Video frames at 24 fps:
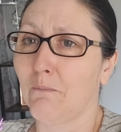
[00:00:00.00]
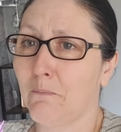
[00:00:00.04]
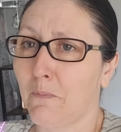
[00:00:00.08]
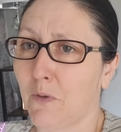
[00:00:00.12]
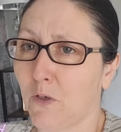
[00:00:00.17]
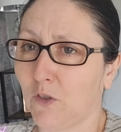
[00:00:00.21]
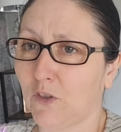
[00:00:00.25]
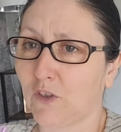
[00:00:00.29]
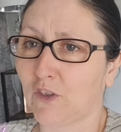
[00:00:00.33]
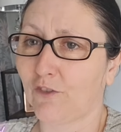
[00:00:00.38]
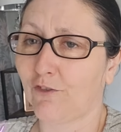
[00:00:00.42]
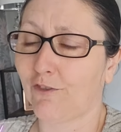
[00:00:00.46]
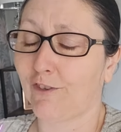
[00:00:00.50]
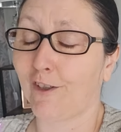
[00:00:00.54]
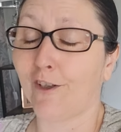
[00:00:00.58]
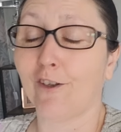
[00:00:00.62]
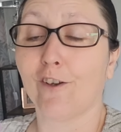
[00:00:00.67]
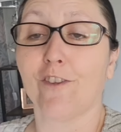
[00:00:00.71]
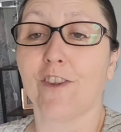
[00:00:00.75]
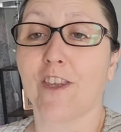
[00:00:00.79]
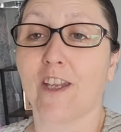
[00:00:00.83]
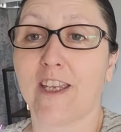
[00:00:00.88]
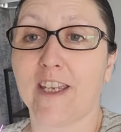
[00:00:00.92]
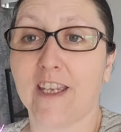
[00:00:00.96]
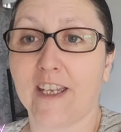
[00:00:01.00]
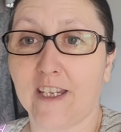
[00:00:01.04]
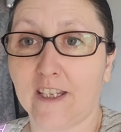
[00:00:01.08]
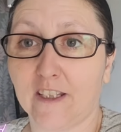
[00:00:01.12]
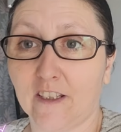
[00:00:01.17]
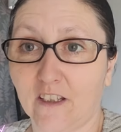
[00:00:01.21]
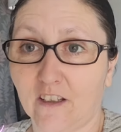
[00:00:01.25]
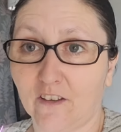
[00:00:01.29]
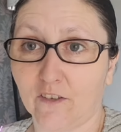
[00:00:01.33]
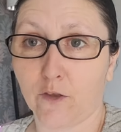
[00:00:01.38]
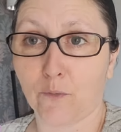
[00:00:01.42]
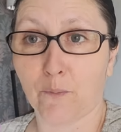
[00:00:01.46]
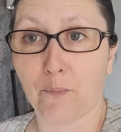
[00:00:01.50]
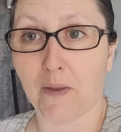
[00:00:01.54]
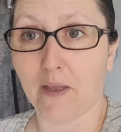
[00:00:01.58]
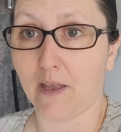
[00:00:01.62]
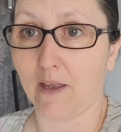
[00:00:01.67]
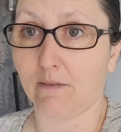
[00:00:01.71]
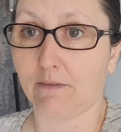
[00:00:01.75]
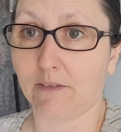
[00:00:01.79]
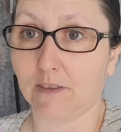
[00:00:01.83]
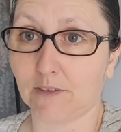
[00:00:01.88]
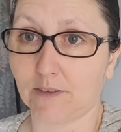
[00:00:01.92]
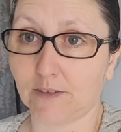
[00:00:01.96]
much for the gain of the
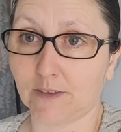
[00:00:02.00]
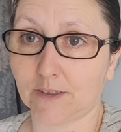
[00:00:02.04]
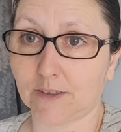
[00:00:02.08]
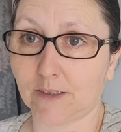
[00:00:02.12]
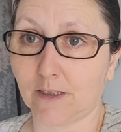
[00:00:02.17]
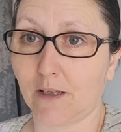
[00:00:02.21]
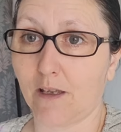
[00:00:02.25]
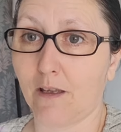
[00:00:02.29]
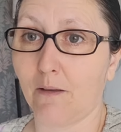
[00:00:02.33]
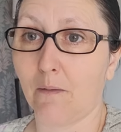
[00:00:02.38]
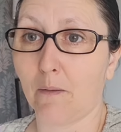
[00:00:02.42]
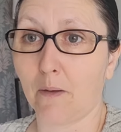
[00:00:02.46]
parents.